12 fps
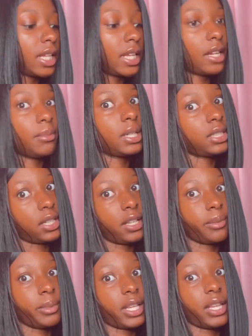ABT
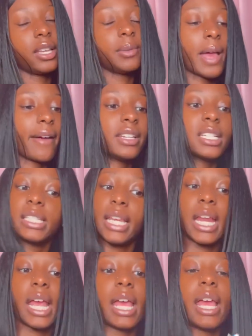community keep having to
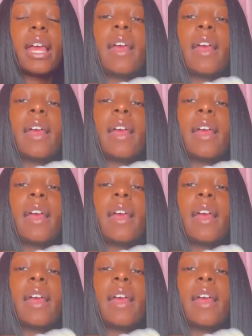say that.